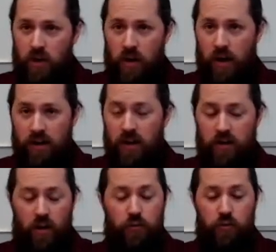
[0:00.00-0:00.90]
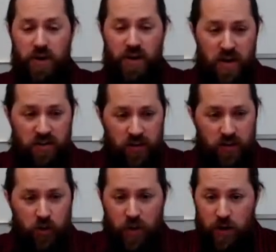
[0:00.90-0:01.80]
I, I, love
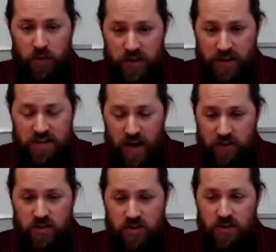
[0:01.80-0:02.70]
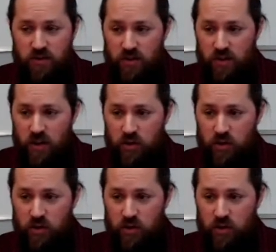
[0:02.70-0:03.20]
recommending Gregory Nazianzus's